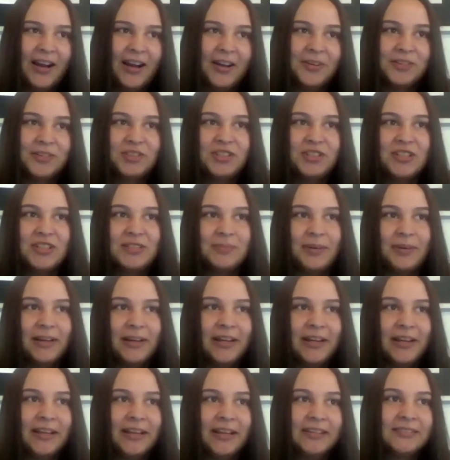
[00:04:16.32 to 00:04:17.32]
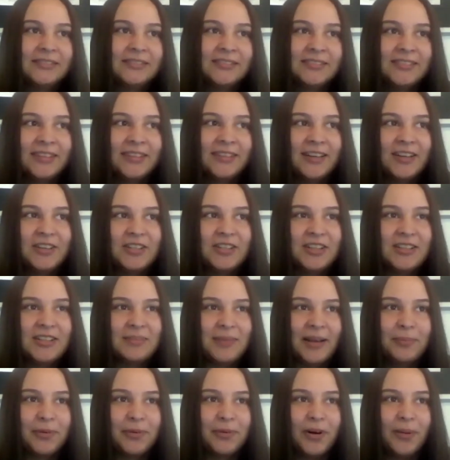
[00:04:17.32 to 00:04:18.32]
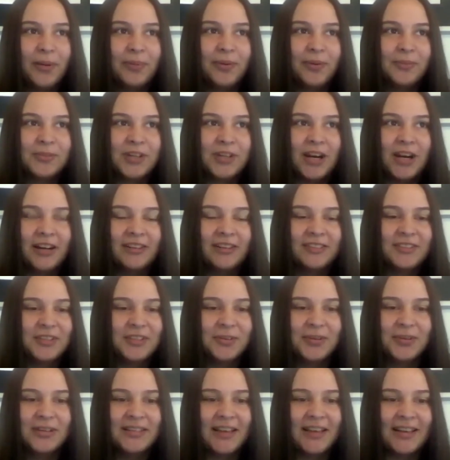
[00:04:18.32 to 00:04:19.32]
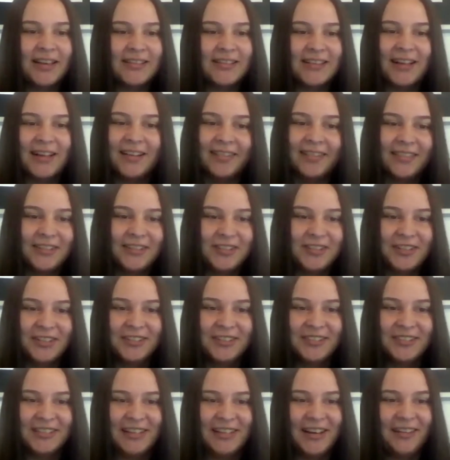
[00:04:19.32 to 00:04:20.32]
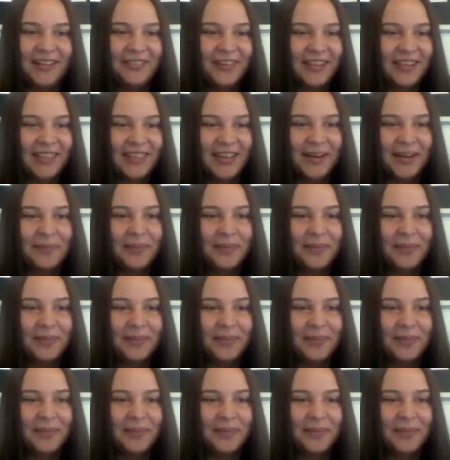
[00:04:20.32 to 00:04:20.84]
She's my problem child. She always has health issues and everything.